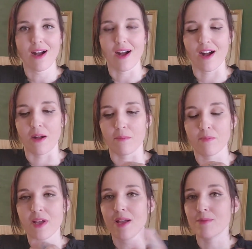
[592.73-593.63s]

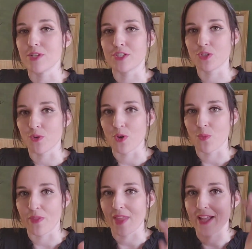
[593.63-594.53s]
I don't know
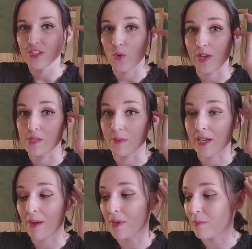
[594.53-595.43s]
when that's going to be
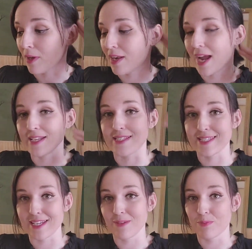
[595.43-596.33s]
coming, but I
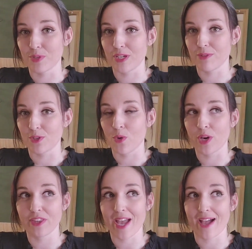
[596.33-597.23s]
did
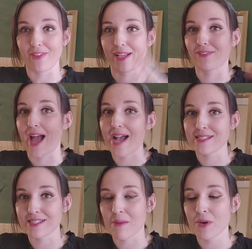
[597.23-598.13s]
pre-record that like
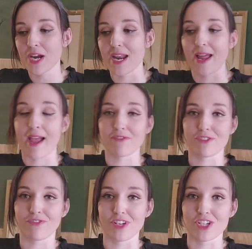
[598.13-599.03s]
last summer, and I have to
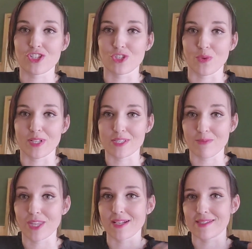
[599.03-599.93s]
finish doing some
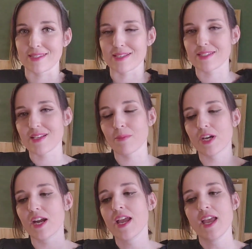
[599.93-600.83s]
things this
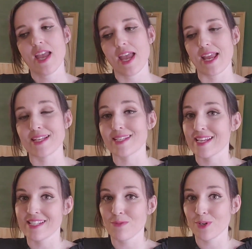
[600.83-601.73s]
summer, and I
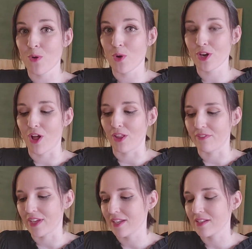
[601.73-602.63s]
did record all of
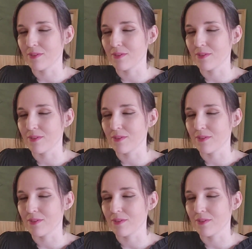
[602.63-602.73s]
it